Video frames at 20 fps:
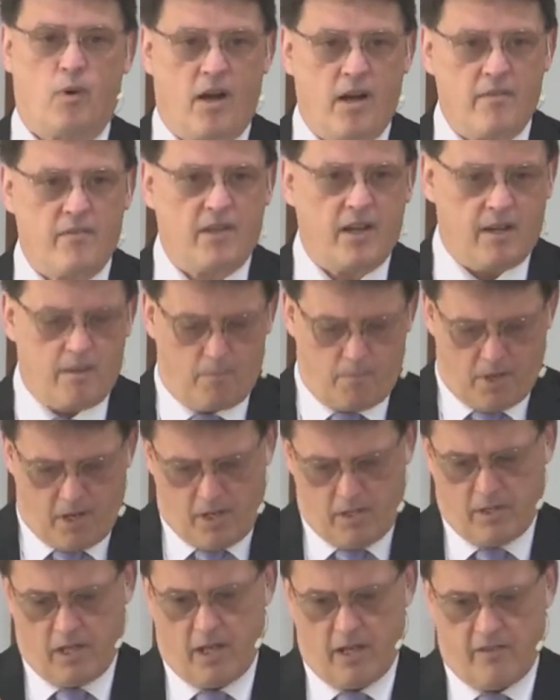I've got my
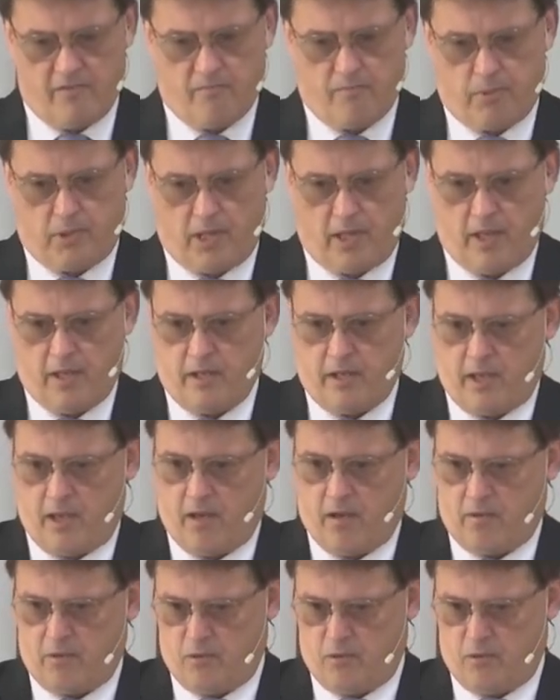life planned out.